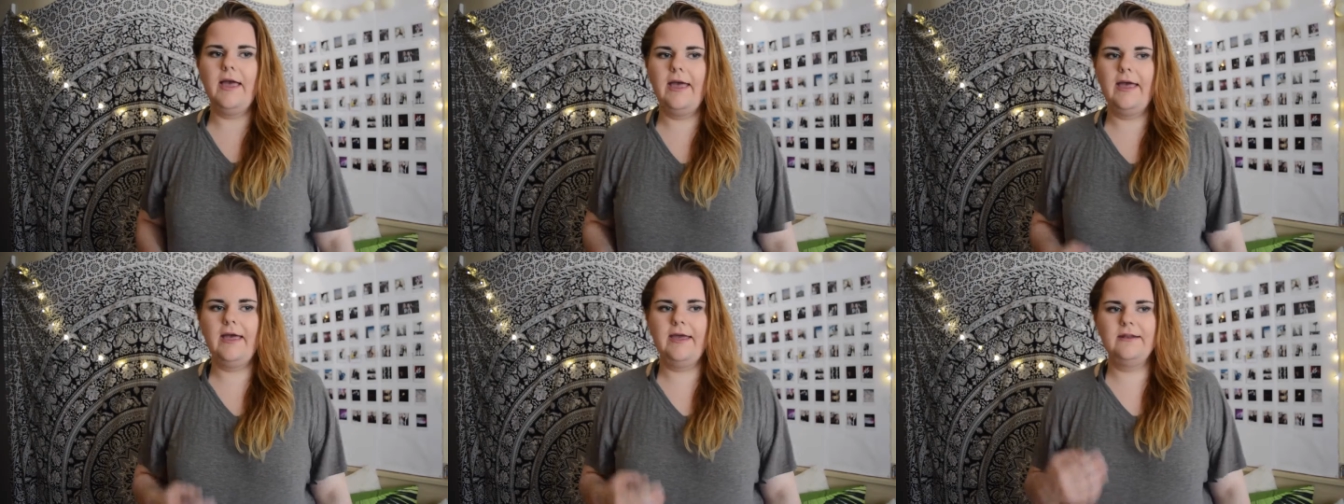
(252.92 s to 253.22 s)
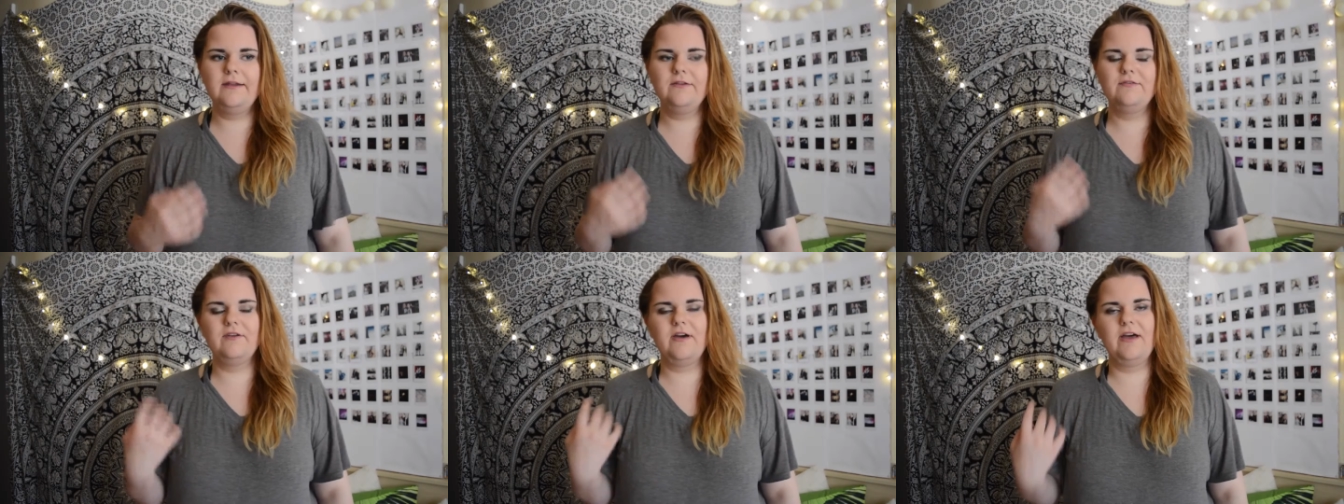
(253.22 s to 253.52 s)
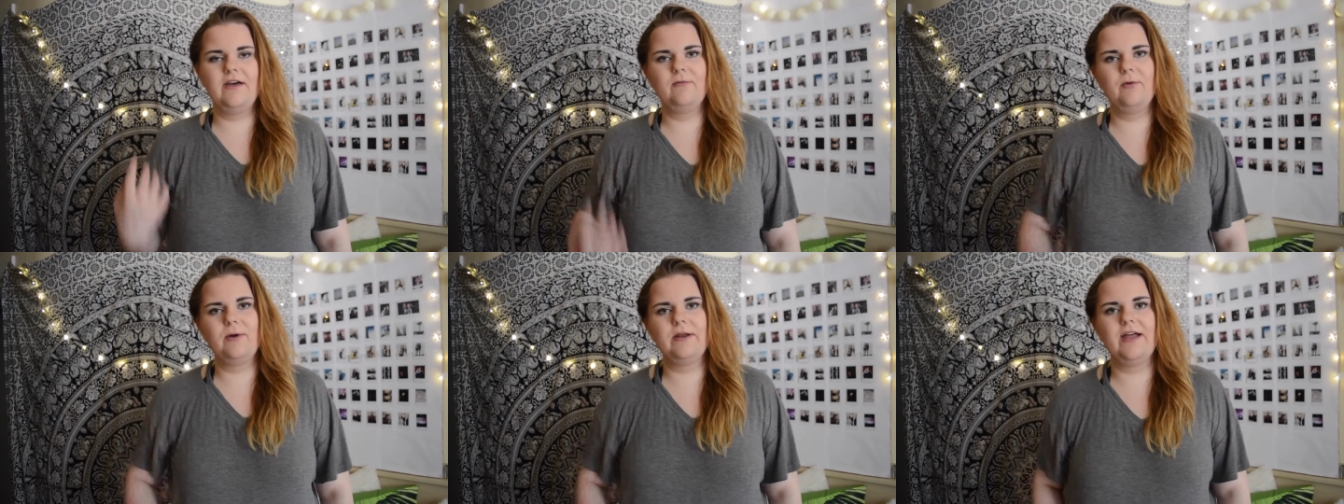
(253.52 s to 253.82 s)
And if
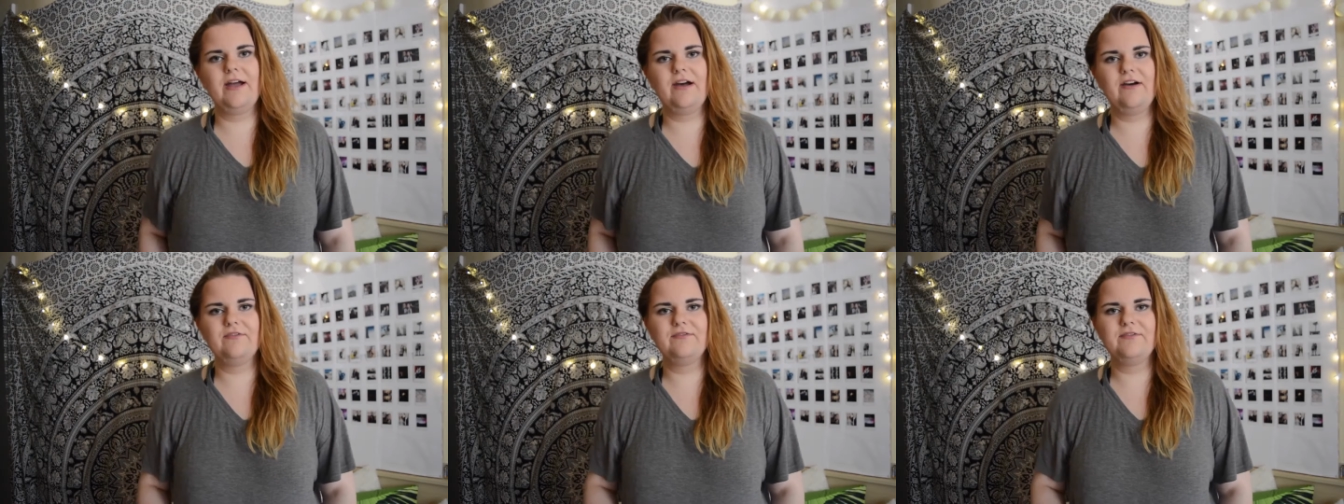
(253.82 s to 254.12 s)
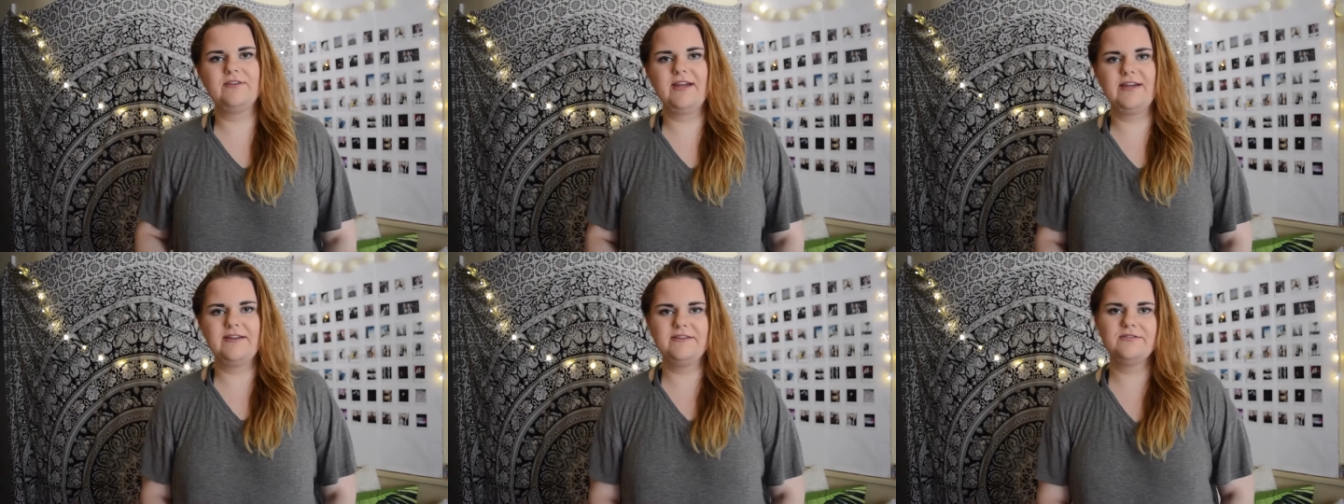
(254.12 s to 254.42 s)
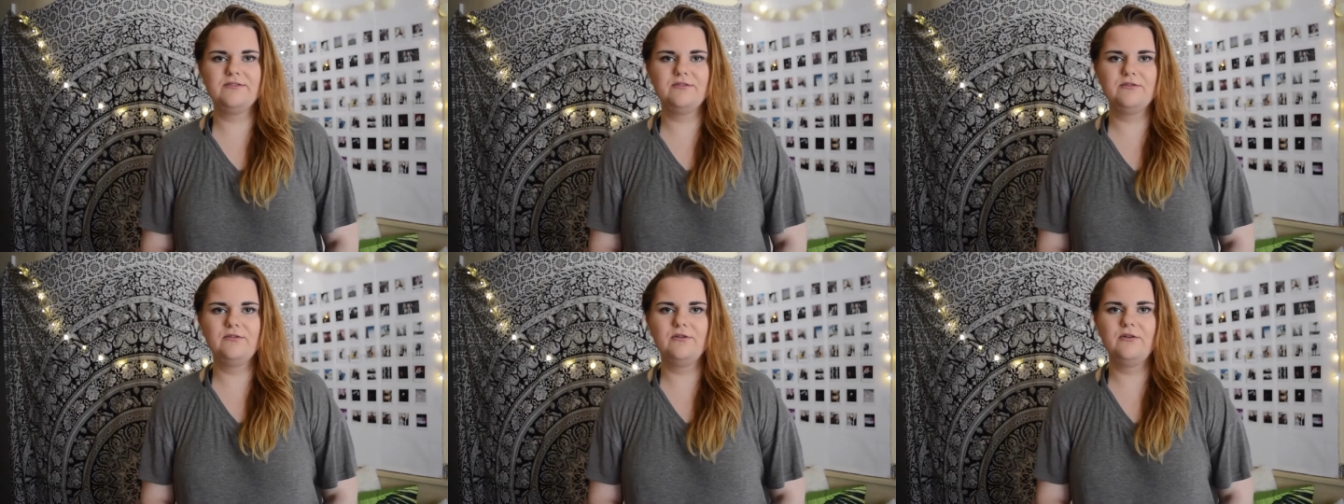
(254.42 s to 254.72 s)
I want to have
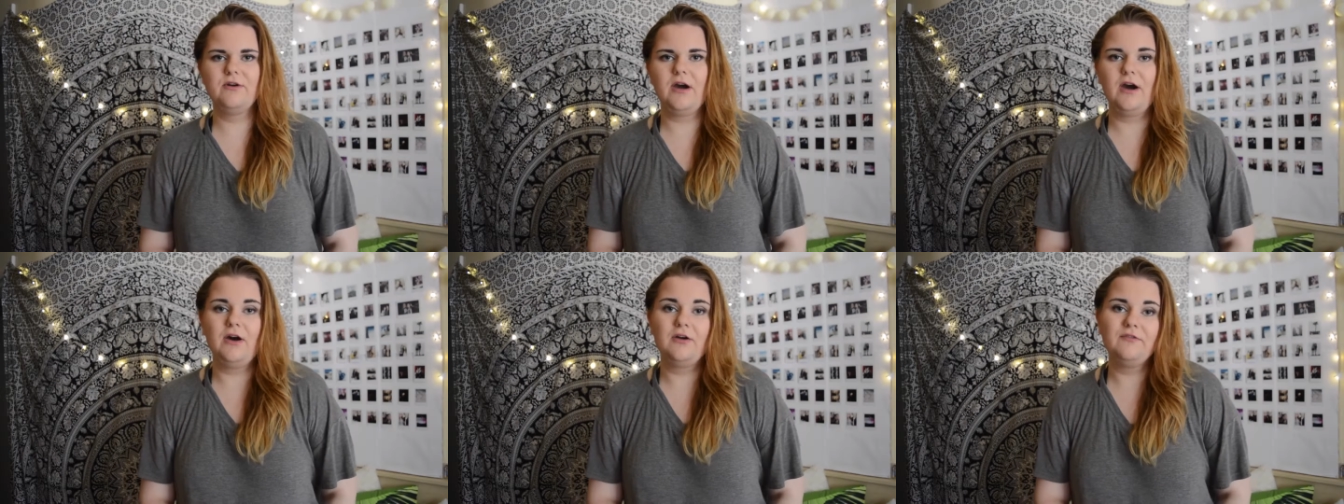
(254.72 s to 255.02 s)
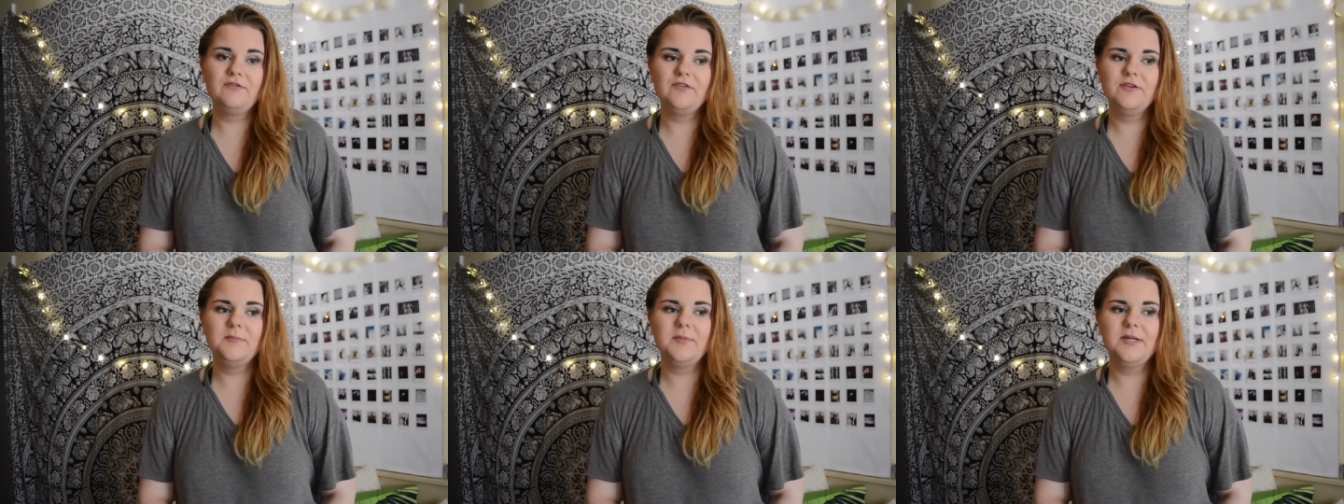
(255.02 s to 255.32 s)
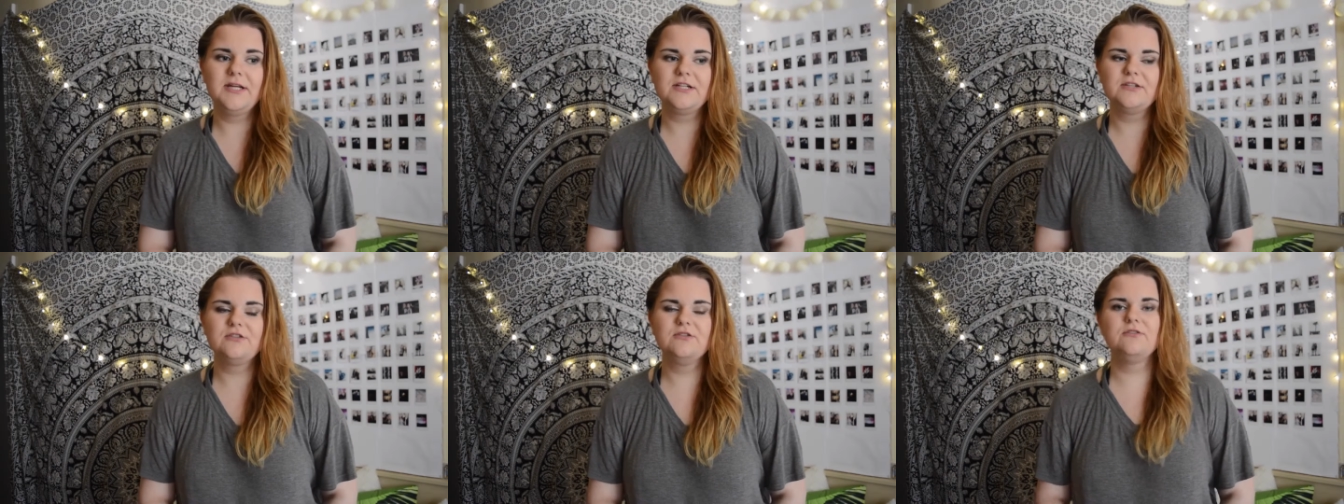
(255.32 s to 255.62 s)
nicer outfit
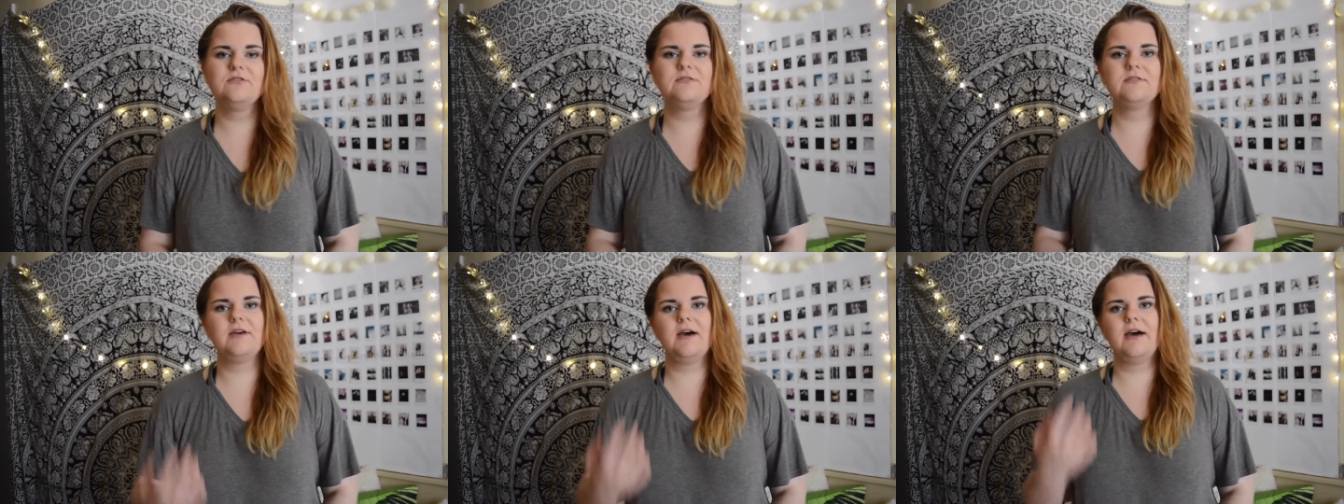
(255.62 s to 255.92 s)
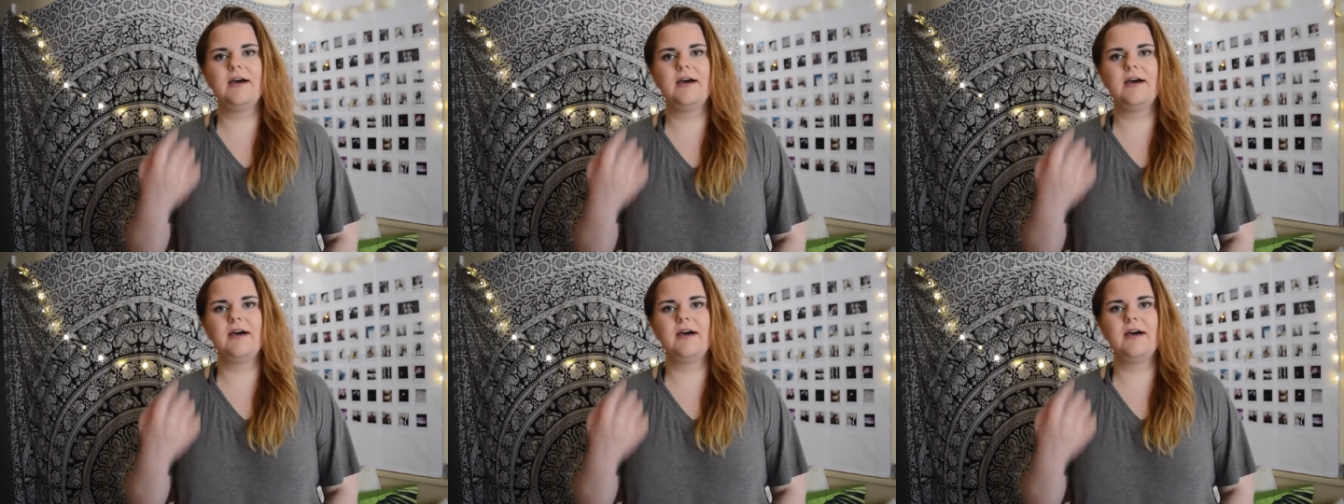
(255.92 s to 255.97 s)
pictures,